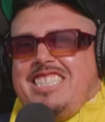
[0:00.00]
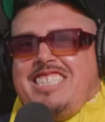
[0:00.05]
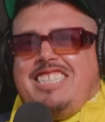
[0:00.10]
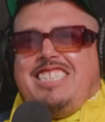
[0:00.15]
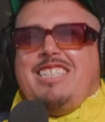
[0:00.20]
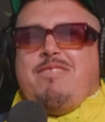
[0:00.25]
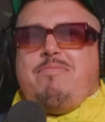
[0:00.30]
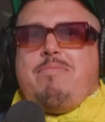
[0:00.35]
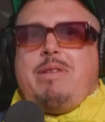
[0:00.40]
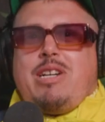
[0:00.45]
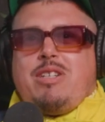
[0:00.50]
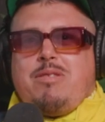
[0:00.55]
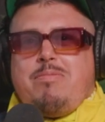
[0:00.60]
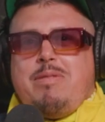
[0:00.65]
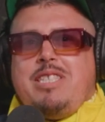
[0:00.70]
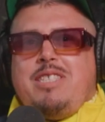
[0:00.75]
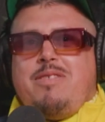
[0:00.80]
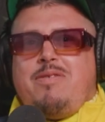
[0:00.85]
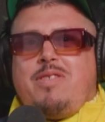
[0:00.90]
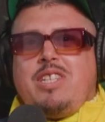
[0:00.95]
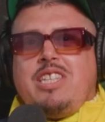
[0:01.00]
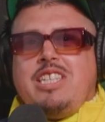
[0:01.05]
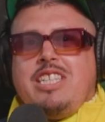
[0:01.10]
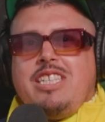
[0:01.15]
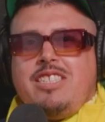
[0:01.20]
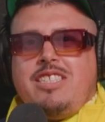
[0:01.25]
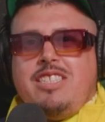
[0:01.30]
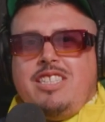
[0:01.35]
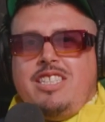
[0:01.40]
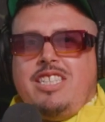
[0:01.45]
PeerSpace, if you're
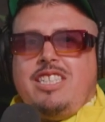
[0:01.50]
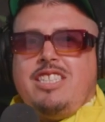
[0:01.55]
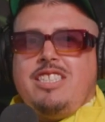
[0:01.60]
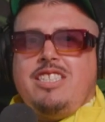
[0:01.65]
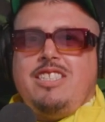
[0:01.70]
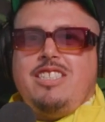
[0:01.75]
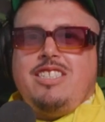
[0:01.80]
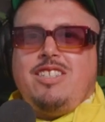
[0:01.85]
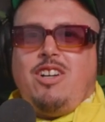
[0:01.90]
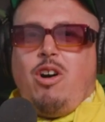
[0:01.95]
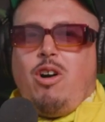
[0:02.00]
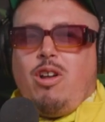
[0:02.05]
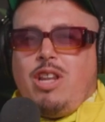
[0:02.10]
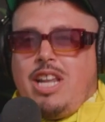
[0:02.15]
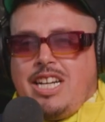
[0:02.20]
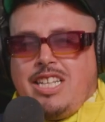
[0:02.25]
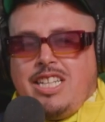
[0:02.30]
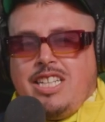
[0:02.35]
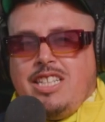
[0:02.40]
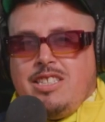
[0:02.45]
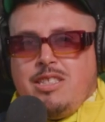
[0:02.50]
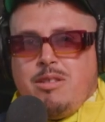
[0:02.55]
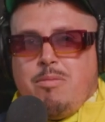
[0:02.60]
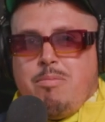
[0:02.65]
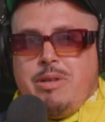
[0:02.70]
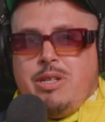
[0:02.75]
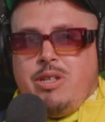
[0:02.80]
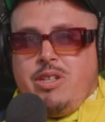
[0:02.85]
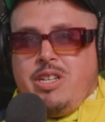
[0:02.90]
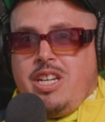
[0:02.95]
listening, all I need is $1
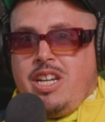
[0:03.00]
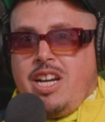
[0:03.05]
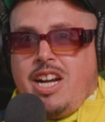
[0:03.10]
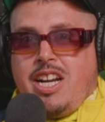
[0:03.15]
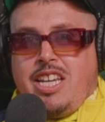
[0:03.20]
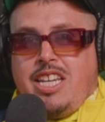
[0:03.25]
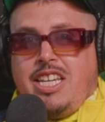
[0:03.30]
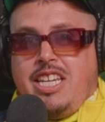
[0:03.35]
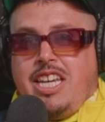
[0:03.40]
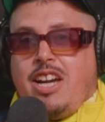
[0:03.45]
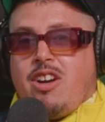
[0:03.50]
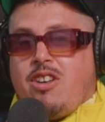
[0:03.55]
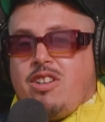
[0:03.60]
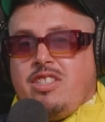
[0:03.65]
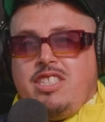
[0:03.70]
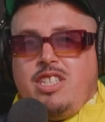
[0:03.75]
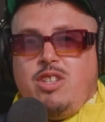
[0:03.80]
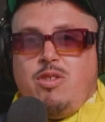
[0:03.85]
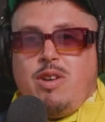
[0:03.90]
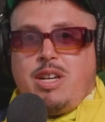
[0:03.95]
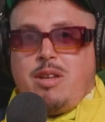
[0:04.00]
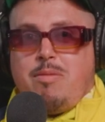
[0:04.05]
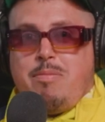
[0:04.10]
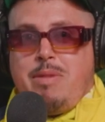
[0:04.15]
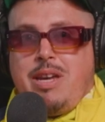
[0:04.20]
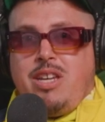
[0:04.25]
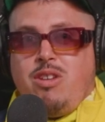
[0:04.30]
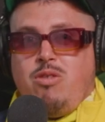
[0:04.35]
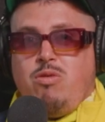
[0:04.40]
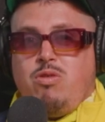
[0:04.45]
million, and I guarantee you I can
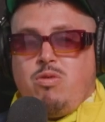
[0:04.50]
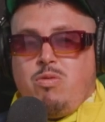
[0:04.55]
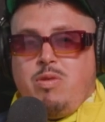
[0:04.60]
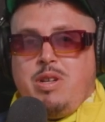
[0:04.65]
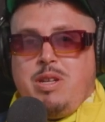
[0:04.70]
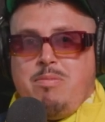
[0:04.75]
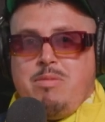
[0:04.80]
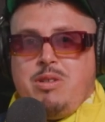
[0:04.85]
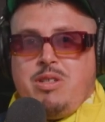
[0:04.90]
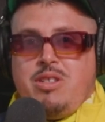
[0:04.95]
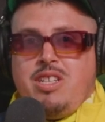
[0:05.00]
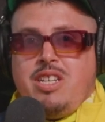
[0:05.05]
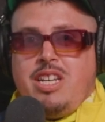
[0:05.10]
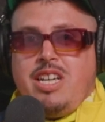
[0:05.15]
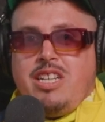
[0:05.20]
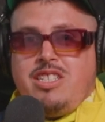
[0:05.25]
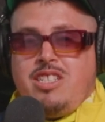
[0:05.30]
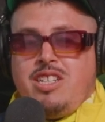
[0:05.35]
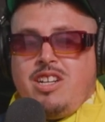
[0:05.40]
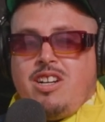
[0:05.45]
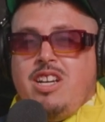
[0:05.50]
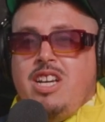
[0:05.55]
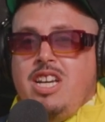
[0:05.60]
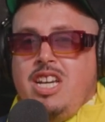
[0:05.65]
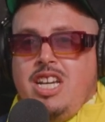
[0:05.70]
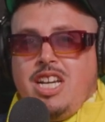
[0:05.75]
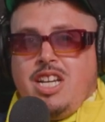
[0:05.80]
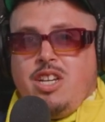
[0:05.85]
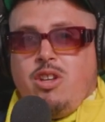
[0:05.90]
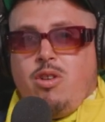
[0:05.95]
make you $20 million next year.
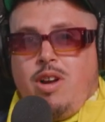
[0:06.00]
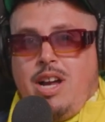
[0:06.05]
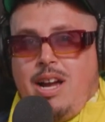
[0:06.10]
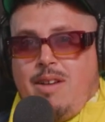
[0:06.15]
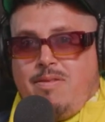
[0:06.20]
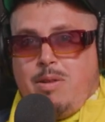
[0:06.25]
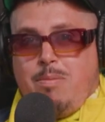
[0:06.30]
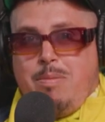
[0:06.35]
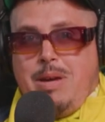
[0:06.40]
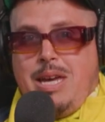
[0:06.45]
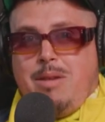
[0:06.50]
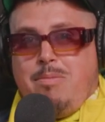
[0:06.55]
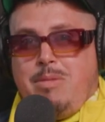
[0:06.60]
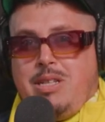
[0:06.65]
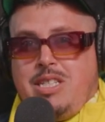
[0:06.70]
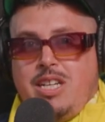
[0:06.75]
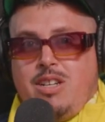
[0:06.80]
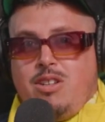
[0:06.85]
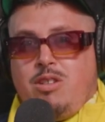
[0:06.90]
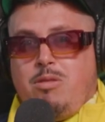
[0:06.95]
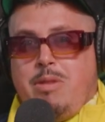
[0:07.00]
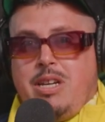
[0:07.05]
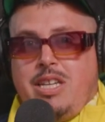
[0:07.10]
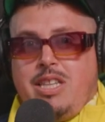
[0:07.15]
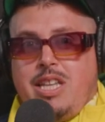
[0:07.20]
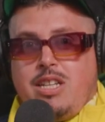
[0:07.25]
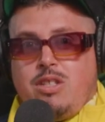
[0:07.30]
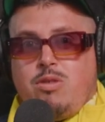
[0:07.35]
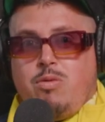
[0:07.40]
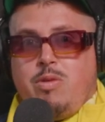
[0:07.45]
And you don't have to pay me till you make
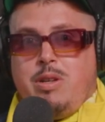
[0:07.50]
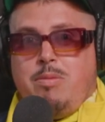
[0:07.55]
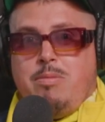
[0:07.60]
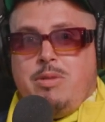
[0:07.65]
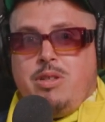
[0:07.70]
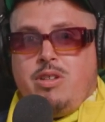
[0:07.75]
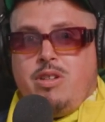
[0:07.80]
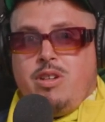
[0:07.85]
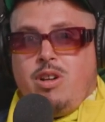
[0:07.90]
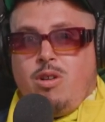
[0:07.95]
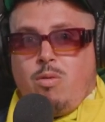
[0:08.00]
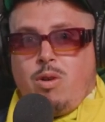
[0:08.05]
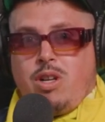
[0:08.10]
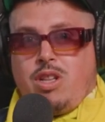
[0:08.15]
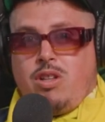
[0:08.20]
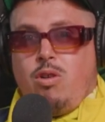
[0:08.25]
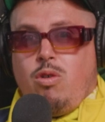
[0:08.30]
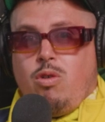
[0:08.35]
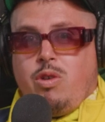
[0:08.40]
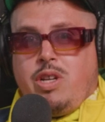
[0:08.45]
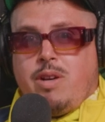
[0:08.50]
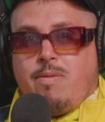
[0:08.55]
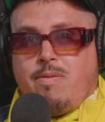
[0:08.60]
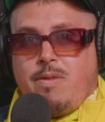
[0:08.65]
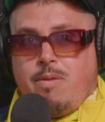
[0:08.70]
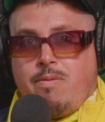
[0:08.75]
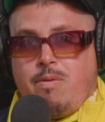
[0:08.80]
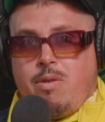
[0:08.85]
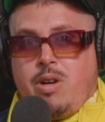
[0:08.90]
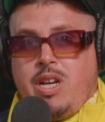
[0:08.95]
that $20 million. I'll work the whole year
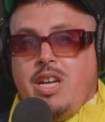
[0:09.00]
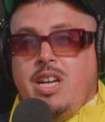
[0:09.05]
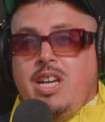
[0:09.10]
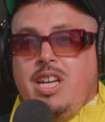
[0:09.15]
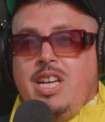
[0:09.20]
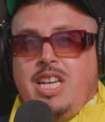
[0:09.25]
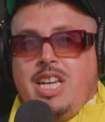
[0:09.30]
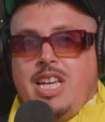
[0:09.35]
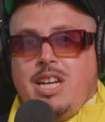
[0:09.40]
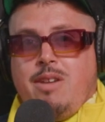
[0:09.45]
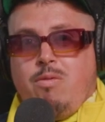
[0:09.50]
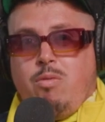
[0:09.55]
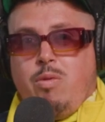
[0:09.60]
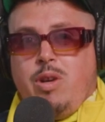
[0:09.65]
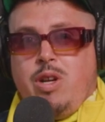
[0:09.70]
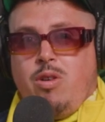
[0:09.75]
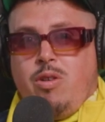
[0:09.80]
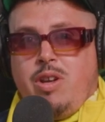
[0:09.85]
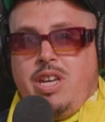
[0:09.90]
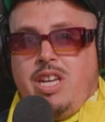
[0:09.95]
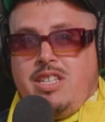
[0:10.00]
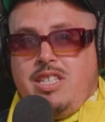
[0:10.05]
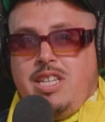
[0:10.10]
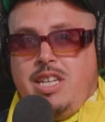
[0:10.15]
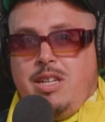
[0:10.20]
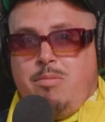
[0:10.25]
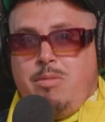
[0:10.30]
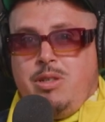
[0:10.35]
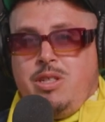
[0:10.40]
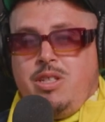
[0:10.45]
for free. And if we don't hit
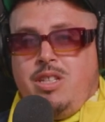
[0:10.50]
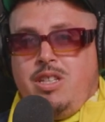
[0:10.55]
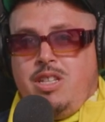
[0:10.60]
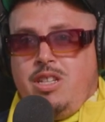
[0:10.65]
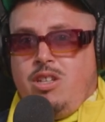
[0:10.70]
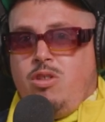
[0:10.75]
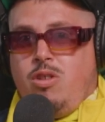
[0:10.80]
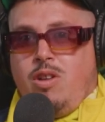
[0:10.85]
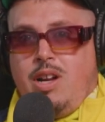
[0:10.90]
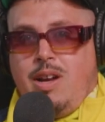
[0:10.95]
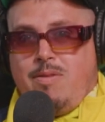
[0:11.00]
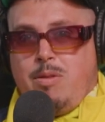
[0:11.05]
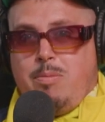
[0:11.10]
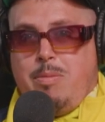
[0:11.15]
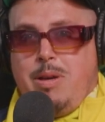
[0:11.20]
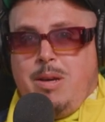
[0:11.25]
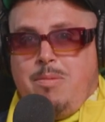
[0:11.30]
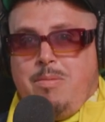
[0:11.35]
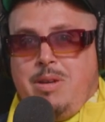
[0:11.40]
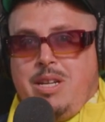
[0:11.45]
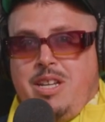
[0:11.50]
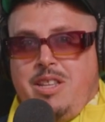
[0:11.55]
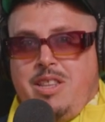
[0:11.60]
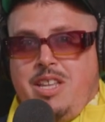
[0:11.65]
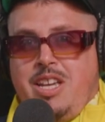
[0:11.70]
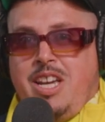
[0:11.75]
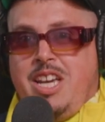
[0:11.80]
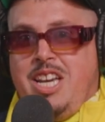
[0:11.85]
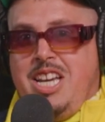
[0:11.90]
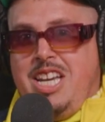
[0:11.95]
$10 million, then you don't have to pay me
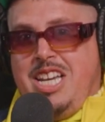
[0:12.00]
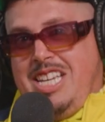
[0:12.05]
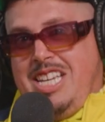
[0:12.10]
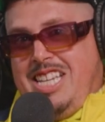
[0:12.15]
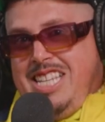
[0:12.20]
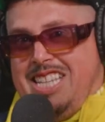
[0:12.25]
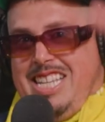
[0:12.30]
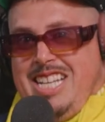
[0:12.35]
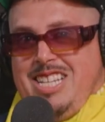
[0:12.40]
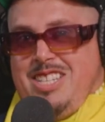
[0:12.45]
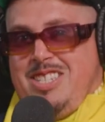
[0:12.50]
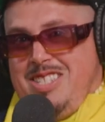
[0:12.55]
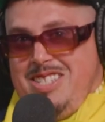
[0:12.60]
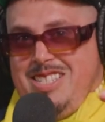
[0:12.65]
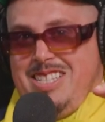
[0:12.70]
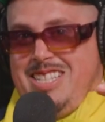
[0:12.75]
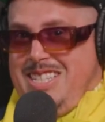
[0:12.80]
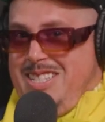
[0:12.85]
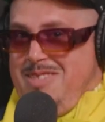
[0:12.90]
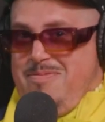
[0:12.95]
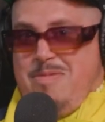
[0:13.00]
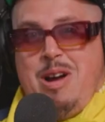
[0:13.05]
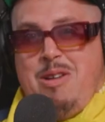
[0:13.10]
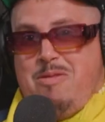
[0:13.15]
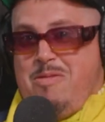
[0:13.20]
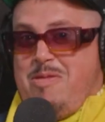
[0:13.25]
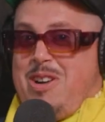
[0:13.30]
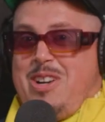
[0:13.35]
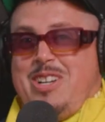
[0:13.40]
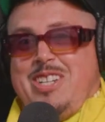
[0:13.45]
anything. And that's my
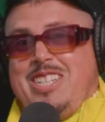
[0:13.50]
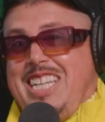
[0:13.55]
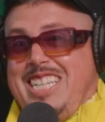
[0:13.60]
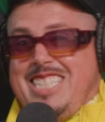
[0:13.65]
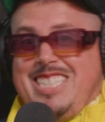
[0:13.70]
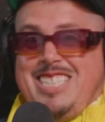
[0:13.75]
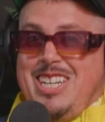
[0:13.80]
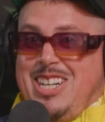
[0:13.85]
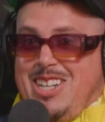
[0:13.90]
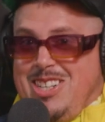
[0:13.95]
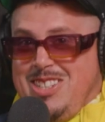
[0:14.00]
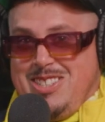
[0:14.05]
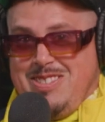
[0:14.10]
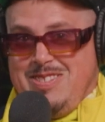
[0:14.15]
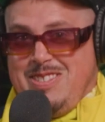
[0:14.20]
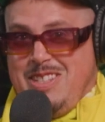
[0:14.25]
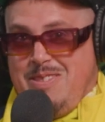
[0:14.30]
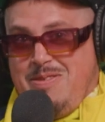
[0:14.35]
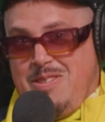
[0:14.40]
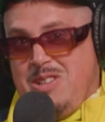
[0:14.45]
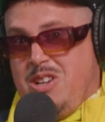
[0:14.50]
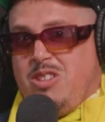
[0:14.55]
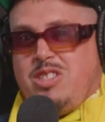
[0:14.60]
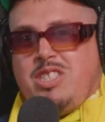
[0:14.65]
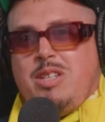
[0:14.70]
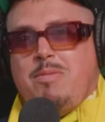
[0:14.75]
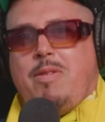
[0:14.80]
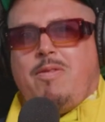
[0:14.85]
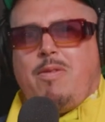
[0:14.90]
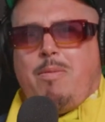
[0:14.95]
word. Let's go. Right, so if you know
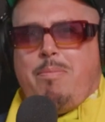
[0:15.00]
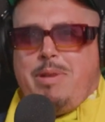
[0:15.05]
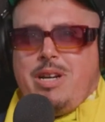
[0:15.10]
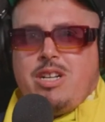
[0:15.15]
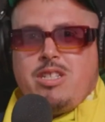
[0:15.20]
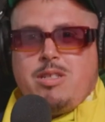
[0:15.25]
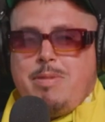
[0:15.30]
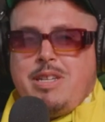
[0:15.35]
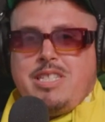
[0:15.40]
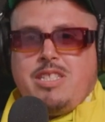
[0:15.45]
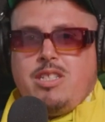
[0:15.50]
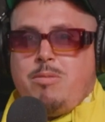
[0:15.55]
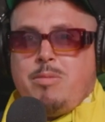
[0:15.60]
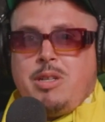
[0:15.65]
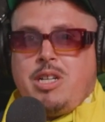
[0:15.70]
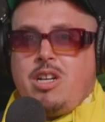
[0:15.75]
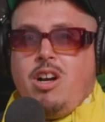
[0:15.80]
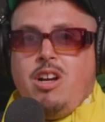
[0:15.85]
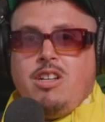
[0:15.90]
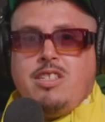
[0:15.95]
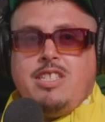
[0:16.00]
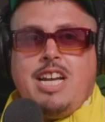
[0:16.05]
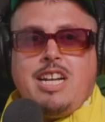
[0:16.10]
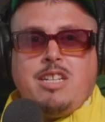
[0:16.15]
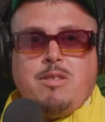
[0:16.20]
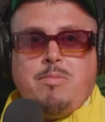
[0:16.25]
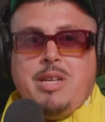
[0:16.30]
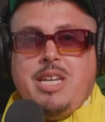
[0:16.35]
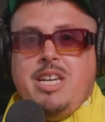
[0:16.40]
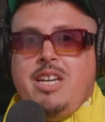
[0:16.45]
someone from PeerSpace, tell them to
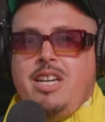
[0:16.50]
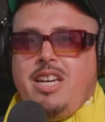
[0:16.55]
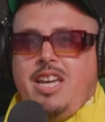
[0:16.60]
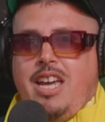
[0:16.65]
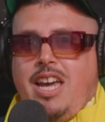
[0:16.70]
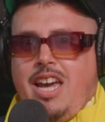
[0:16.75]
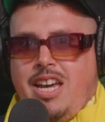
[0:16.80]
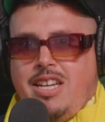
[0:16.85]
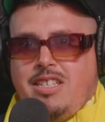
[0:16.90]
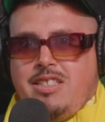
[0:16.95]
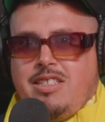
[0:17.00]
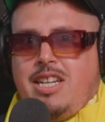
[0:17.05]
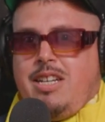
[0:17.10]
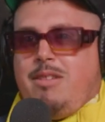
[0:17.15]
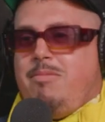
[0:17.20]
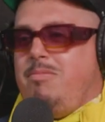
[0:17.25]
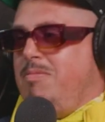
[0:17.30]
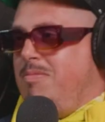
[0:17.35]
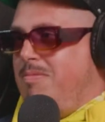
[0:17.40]
contact me ASAP.